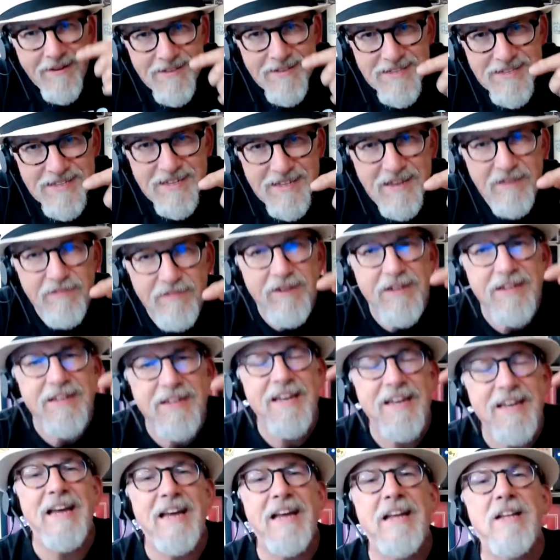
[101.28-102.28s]
divot
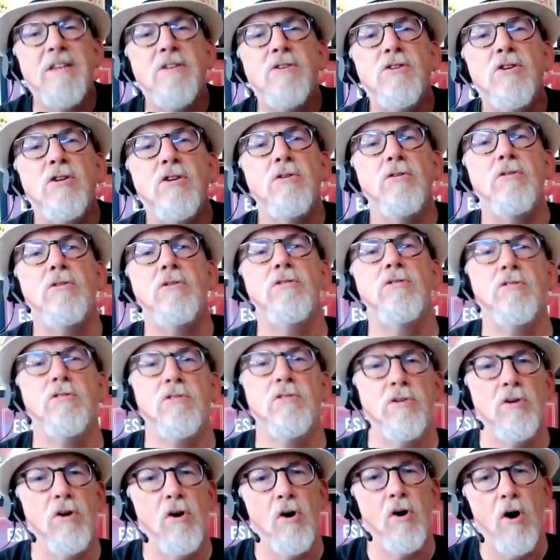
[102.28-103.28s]
into the
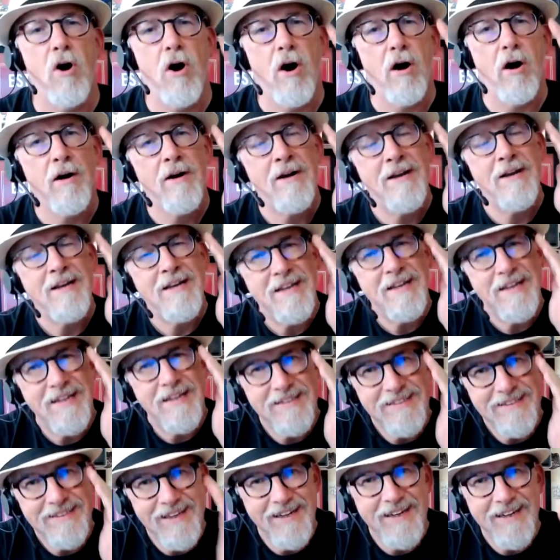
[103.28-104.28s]
cigar
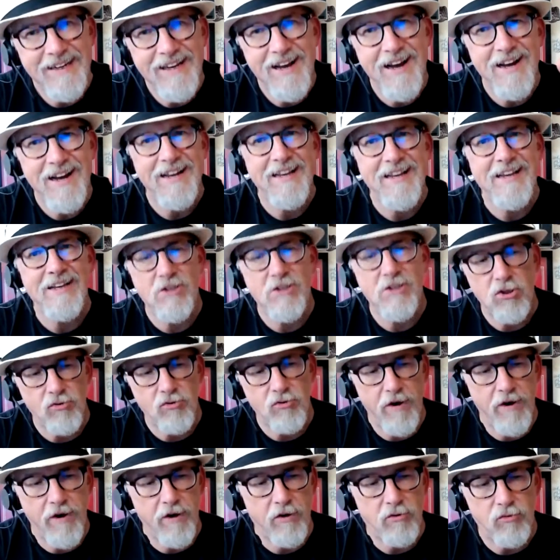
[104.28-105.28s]
instead of cutting it
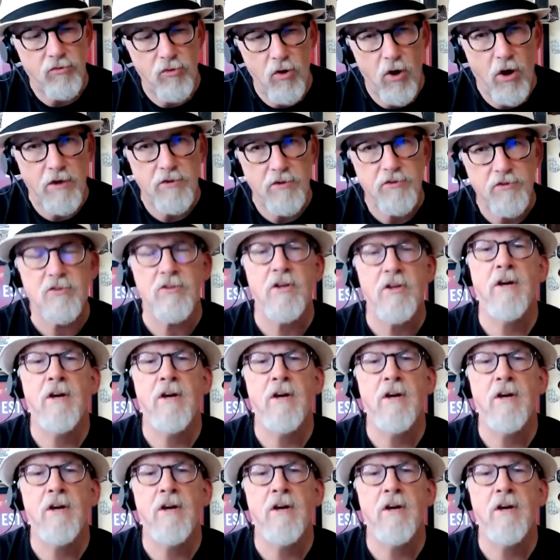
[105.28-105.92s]
straight across.